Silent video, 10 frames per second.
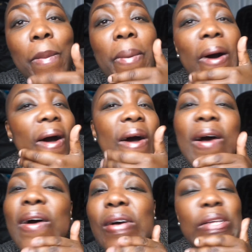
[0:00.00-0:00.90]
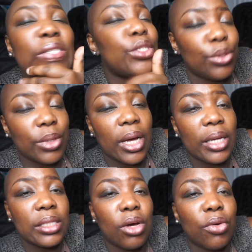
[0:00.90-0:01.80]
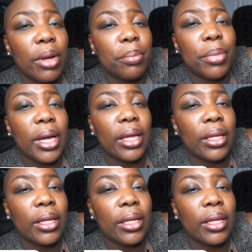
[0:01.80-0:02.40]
in part two, guys. All right, bye.